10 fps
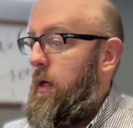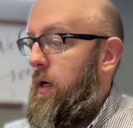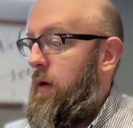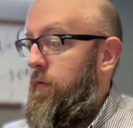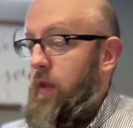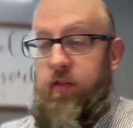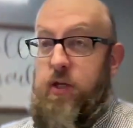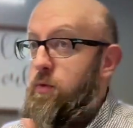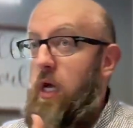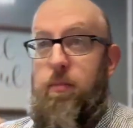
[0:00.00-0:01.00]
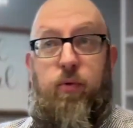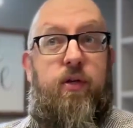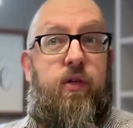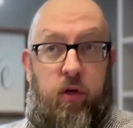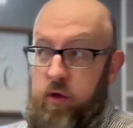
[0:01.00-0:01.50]
Um, and these were not
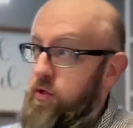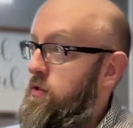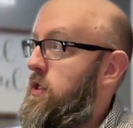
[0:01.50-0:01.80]
prisoners,